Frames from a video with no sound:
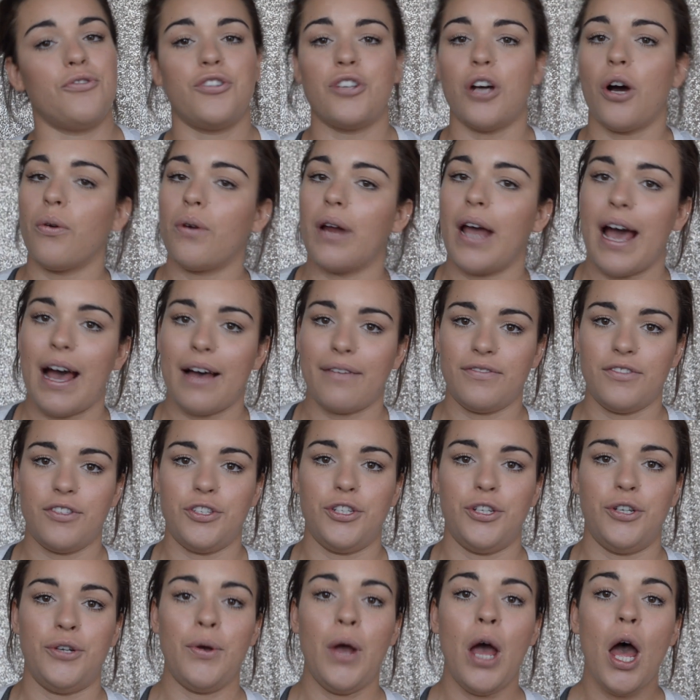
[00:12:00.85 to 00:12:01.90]
don't have
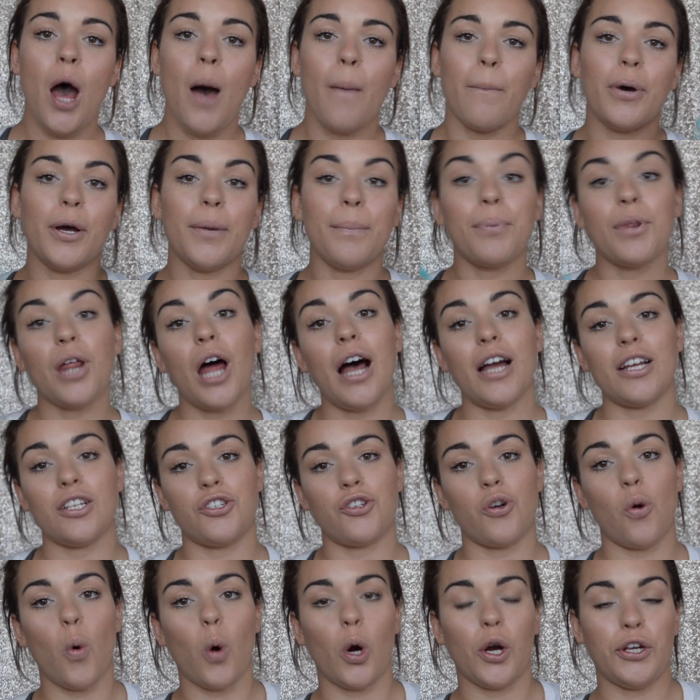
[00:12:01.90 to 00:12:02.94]
to put blush,
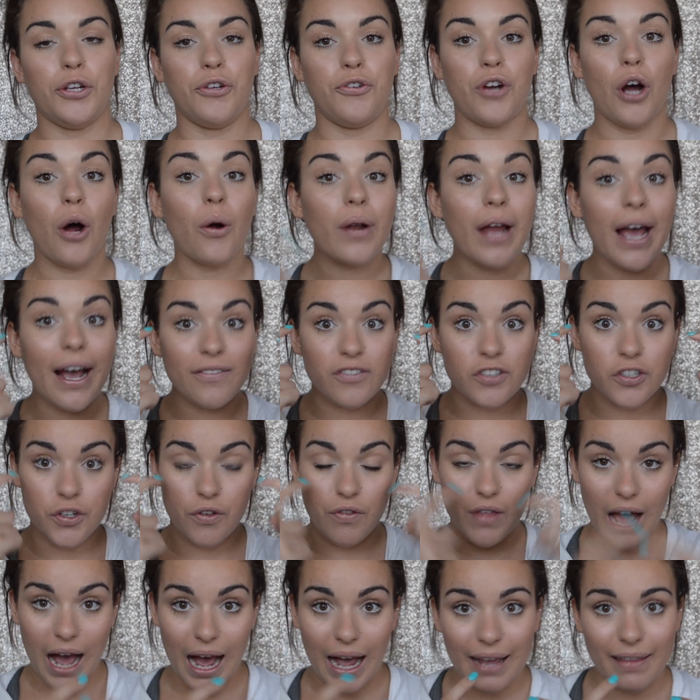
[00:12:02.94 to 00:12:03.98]
or you don't have to do the
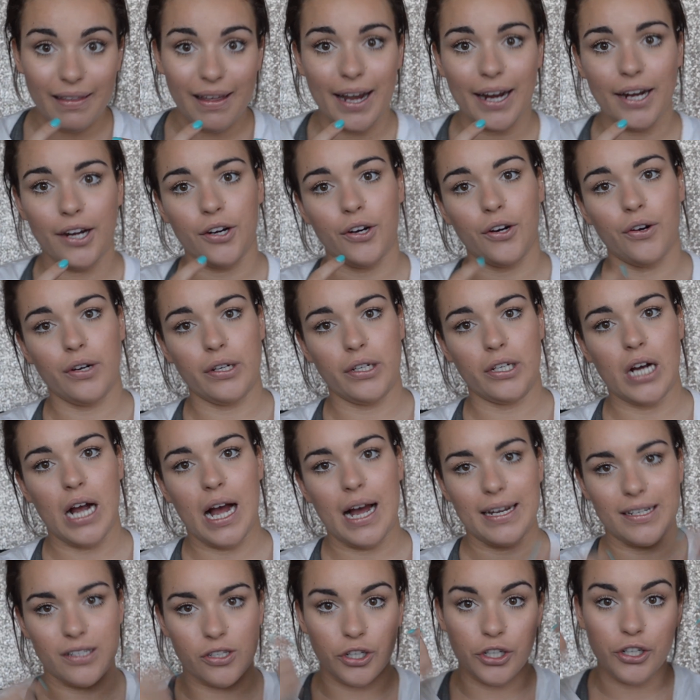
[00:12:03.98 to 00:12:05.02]
eyeliner on your
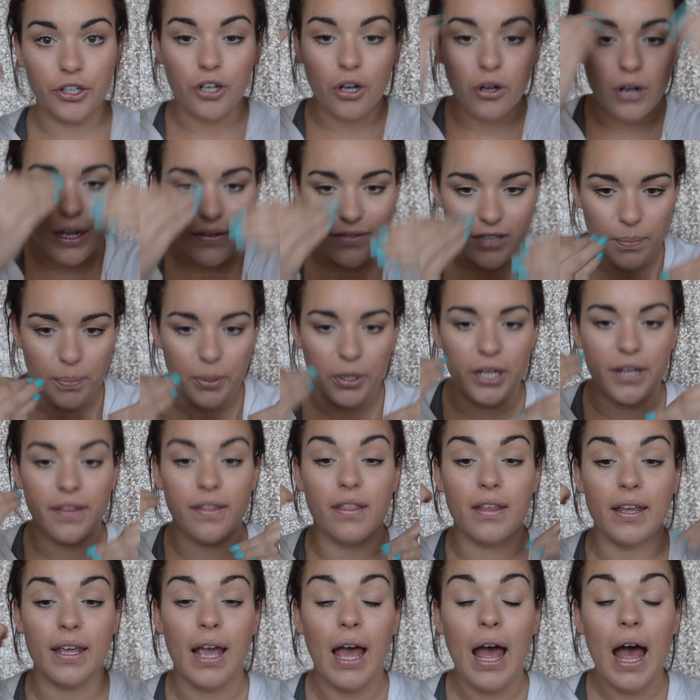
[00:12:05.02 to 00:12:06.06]
eyes, or you don't have to put
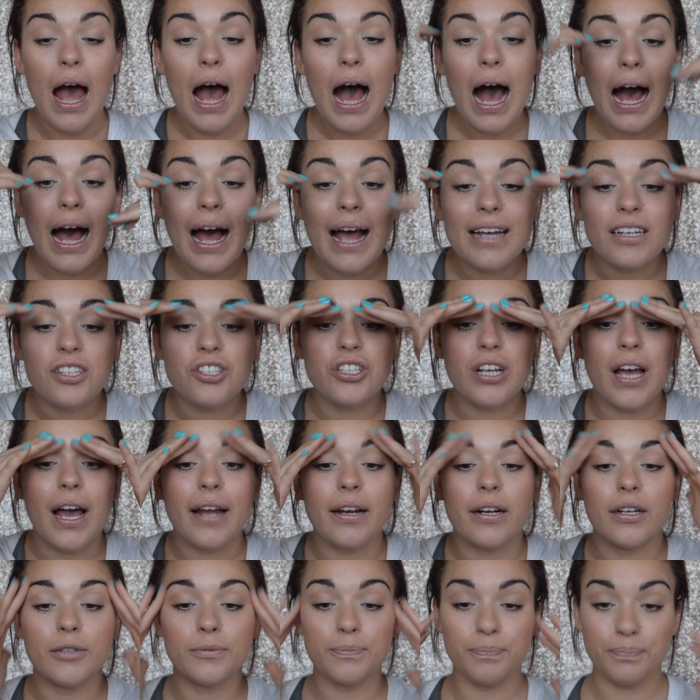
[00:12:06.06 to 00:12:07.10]
the
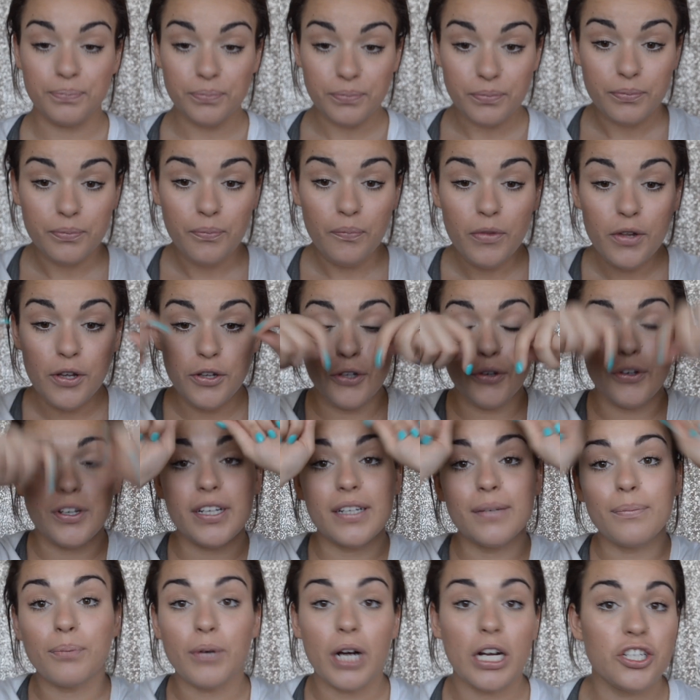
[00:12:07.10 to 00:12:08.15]
eyeshadow. You
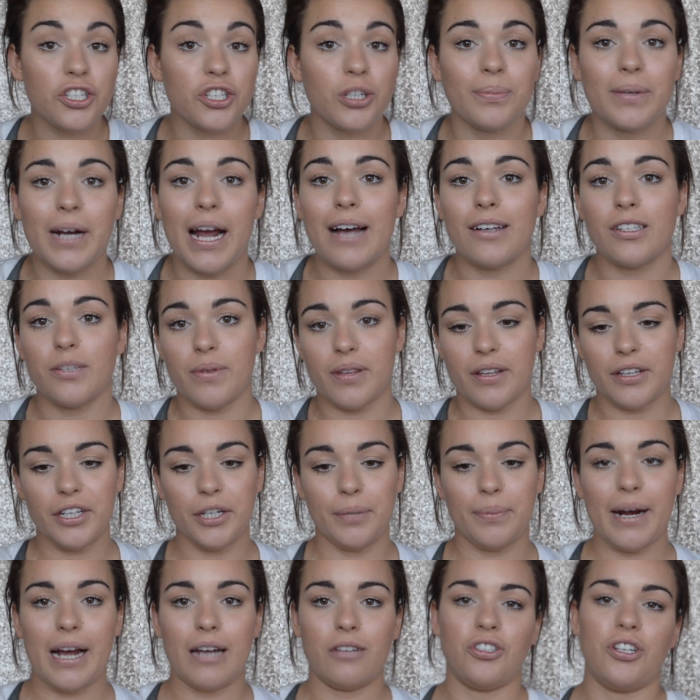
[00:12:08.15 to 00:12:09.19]
can brush your brows with clear
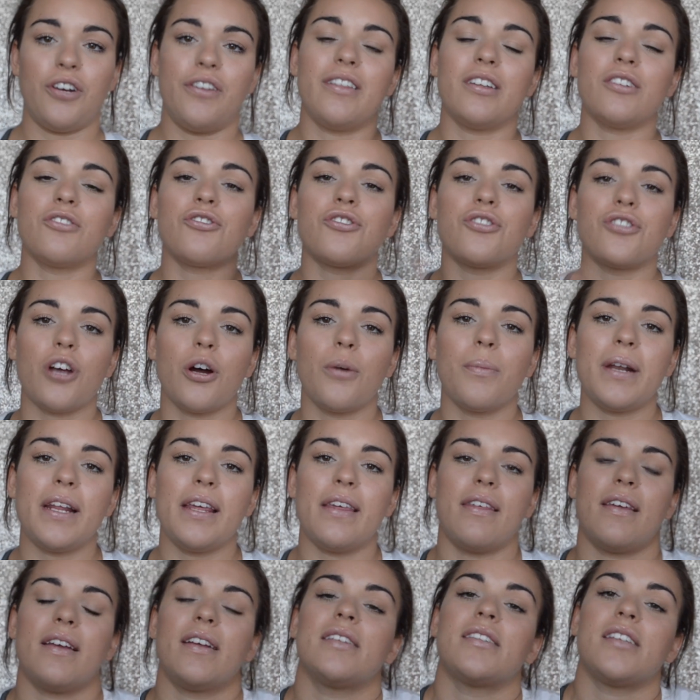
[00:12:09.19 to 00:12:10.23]
brow gel. There's so many
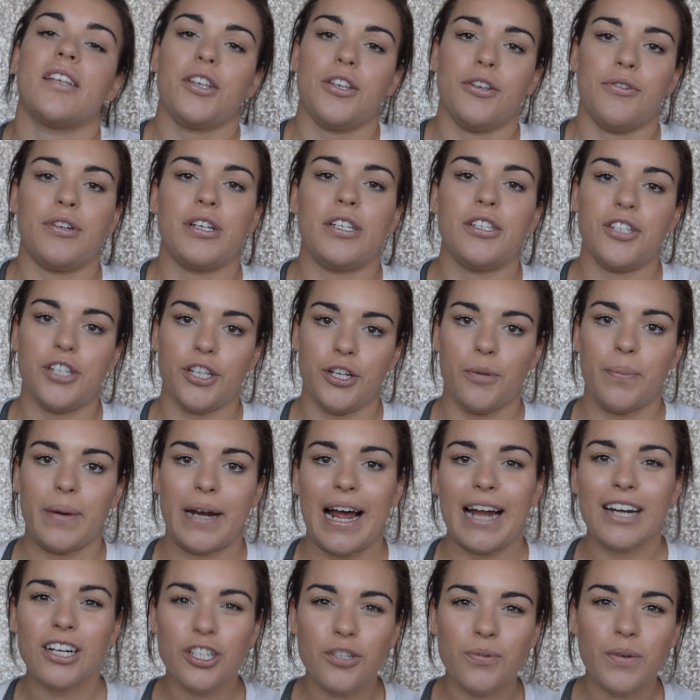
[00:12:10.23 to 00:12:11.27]
things that you can do, but I
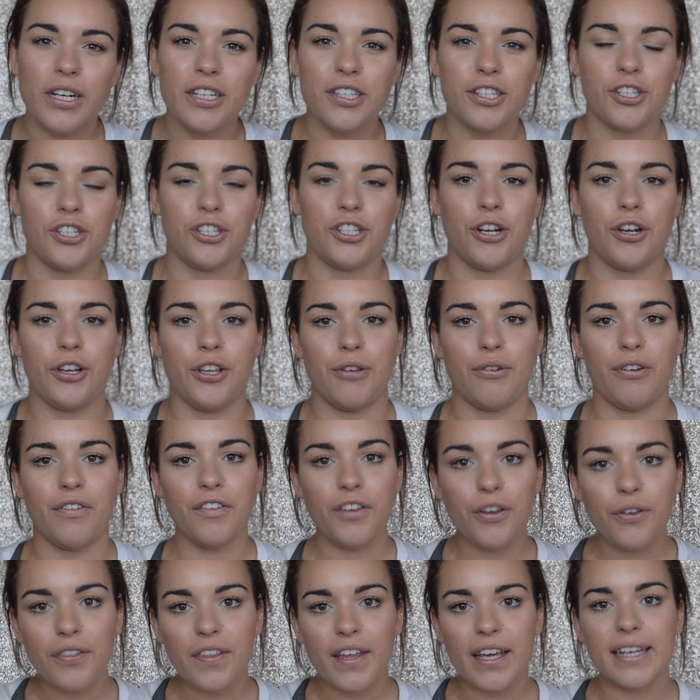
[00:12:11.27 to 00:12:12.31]
just wanted to show you a
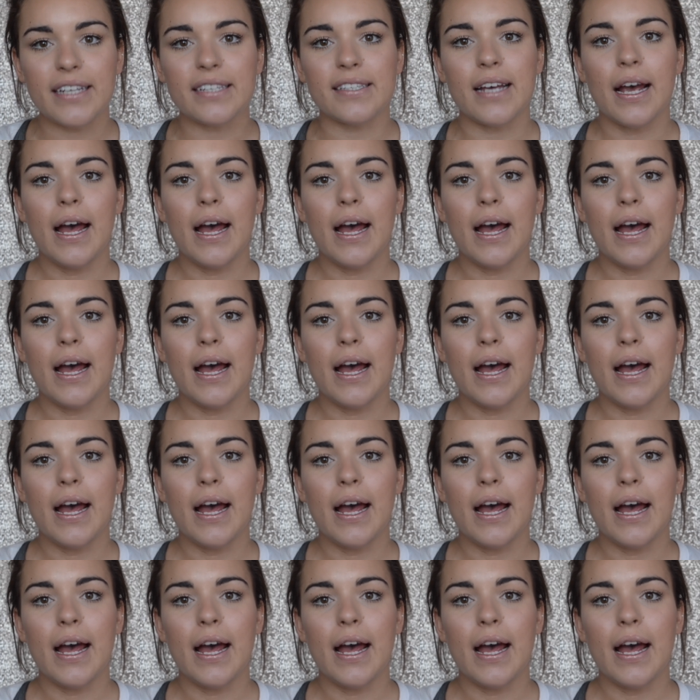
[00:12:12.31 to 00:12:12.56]
few things